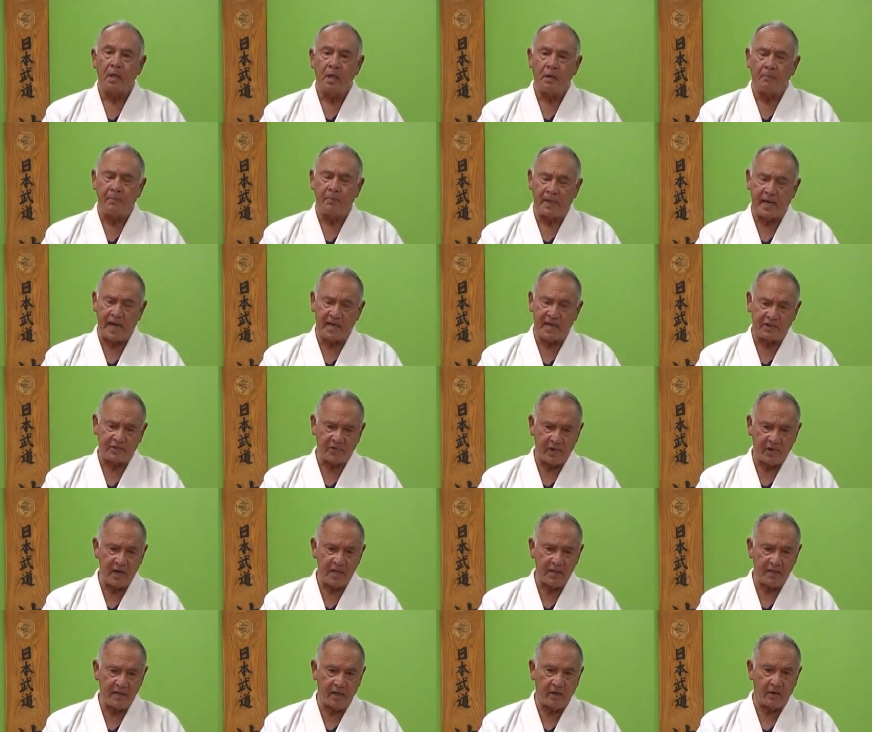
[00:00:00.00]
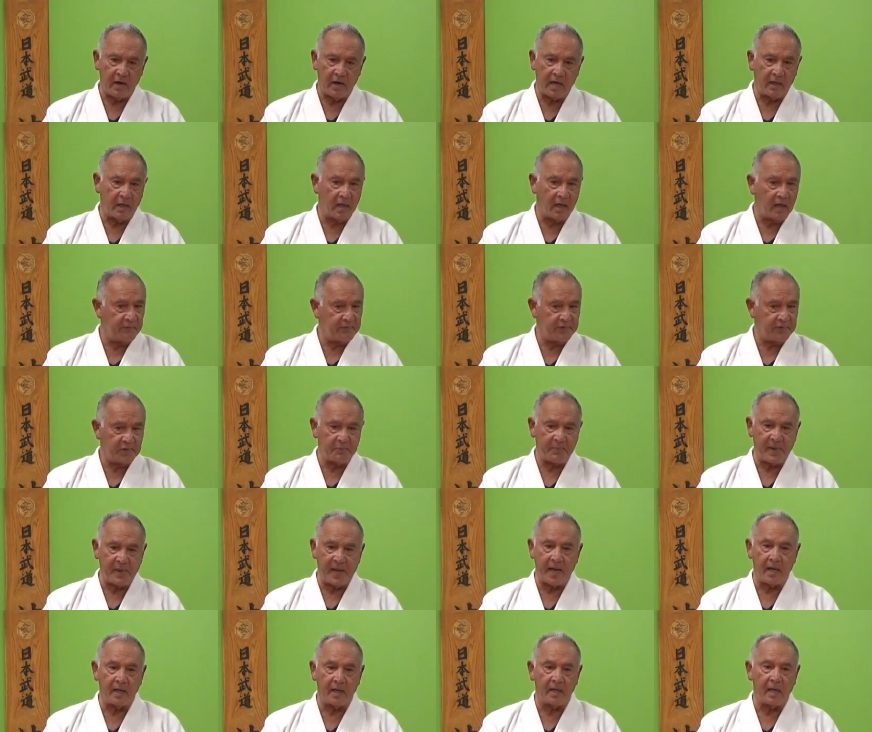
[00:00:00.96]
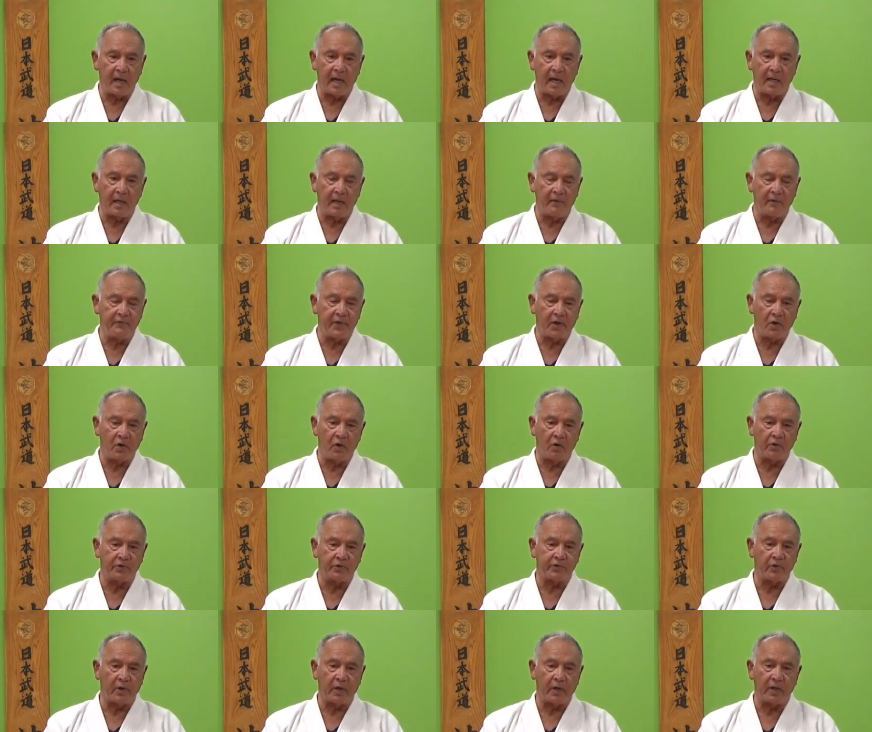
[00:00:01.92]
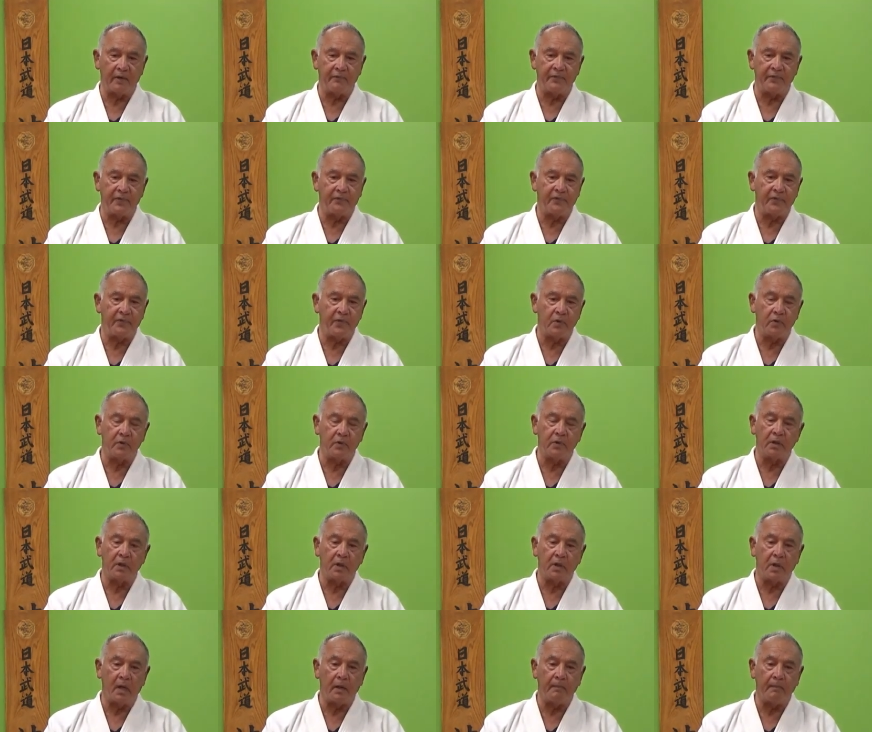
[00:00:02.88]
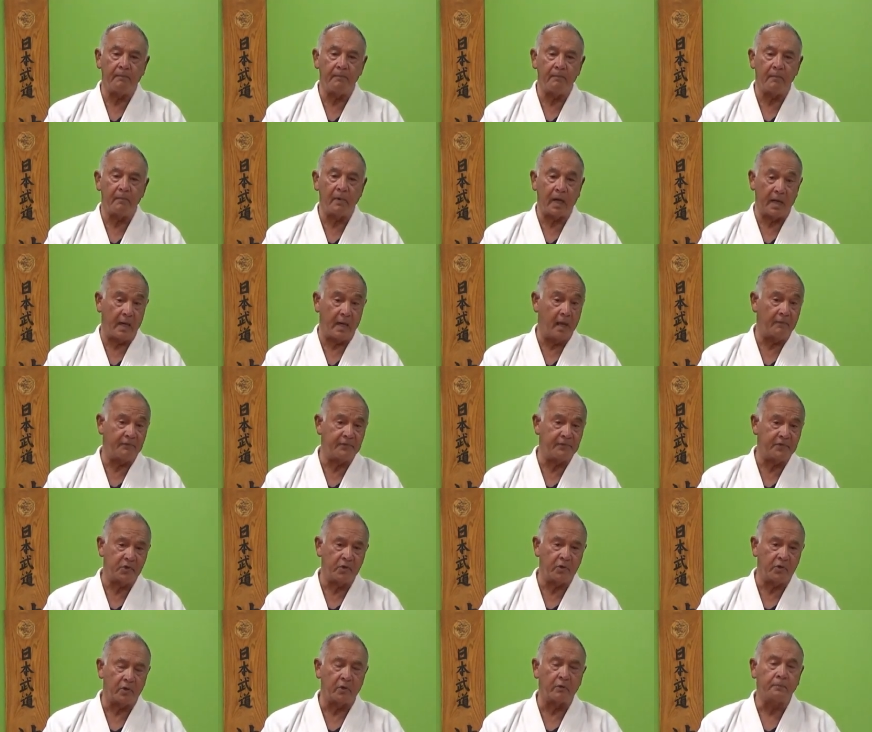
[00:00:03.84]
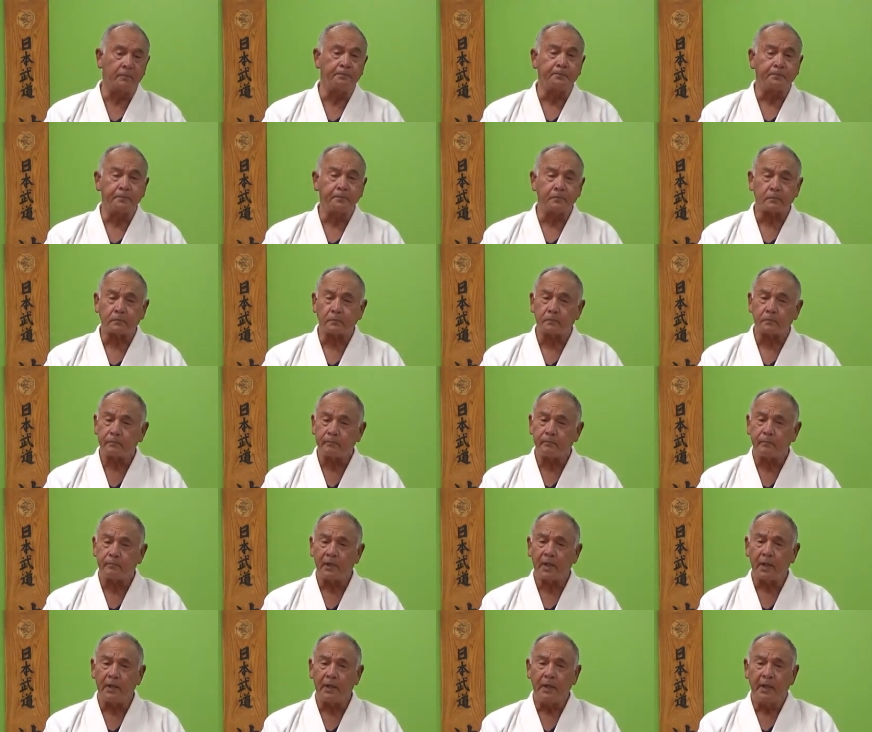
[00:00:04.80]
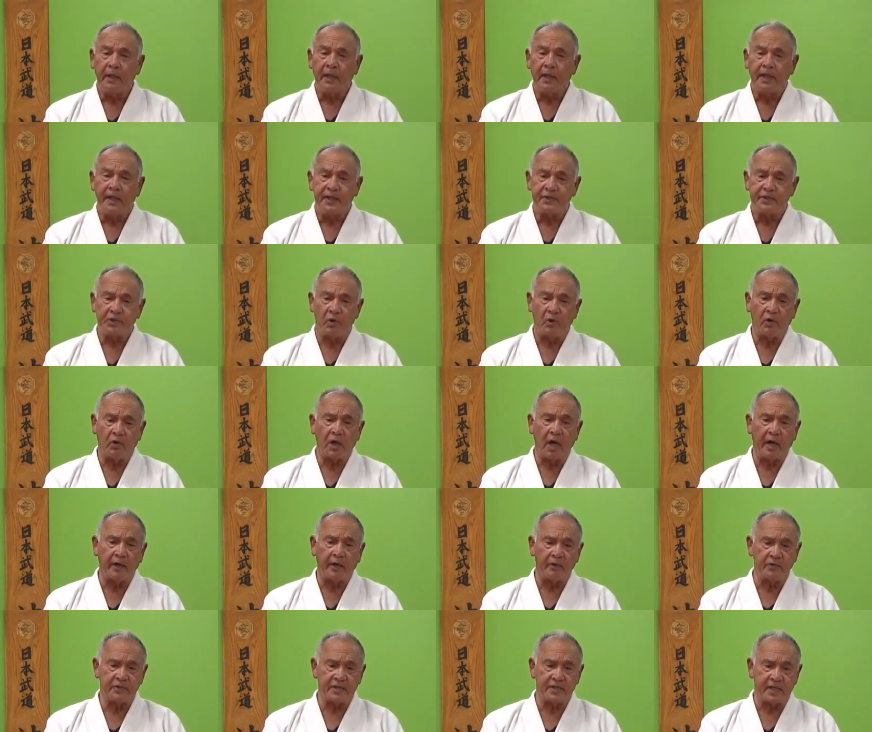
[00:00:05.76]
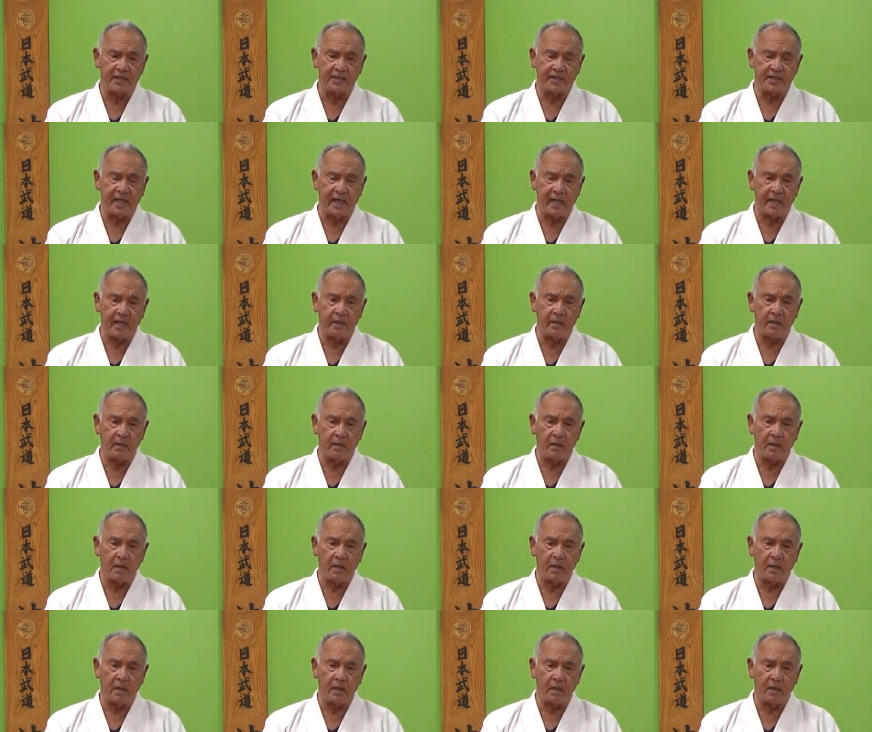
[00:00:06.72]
But I trained there. I loved Japan. I loved the culture. I loved the food. I loved judo. And so Okano Sensei,